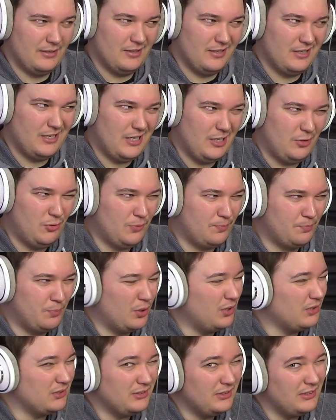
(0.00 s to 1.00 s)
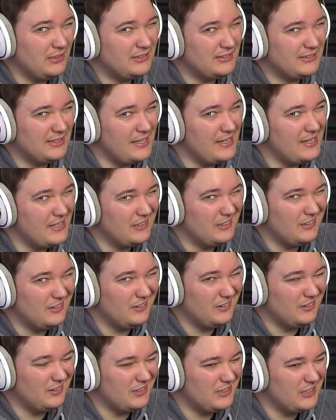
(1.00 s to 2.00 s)
I would personally say a
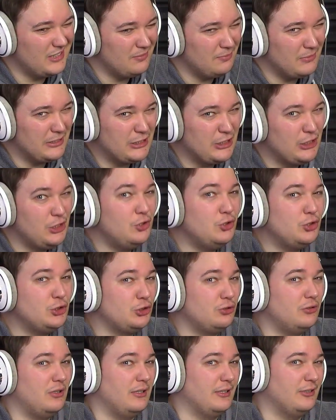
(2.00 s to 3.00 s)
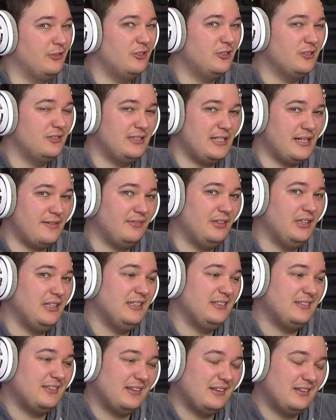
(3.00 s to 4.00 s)
little bit too strong. You could
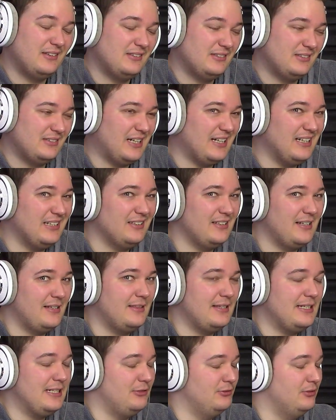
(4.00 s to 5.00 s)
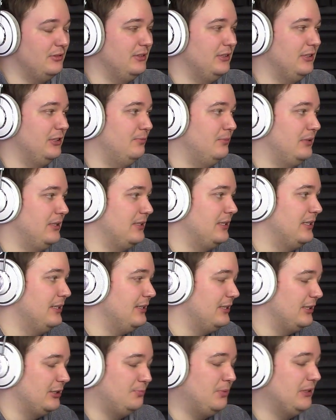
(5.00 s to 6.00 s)
definitely dial that down a little bit,
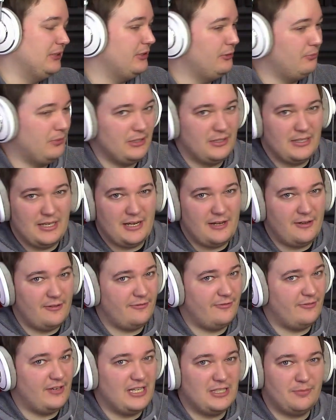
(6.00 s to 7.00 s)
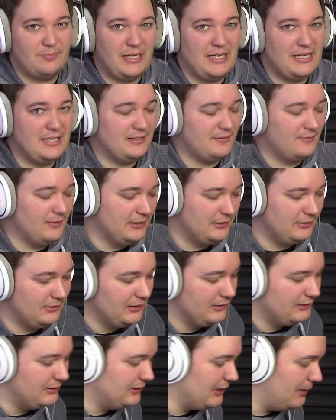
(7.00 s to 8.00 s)
especially when you have fast-paced
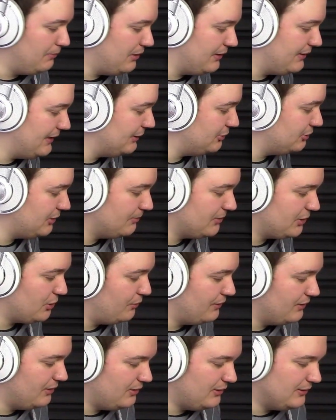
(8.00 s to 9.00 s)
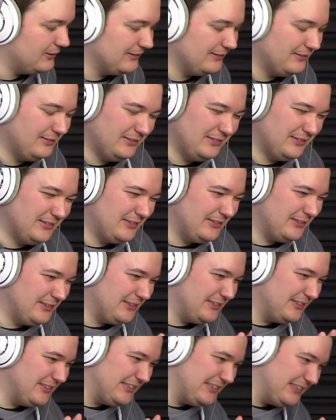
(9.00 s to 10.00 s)
double kick drums going
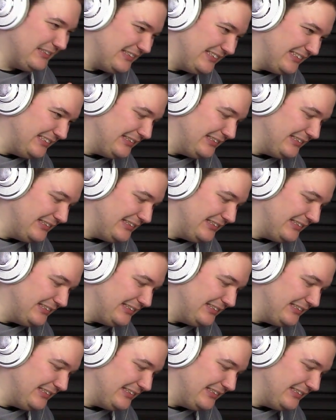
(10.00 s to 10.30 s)
on.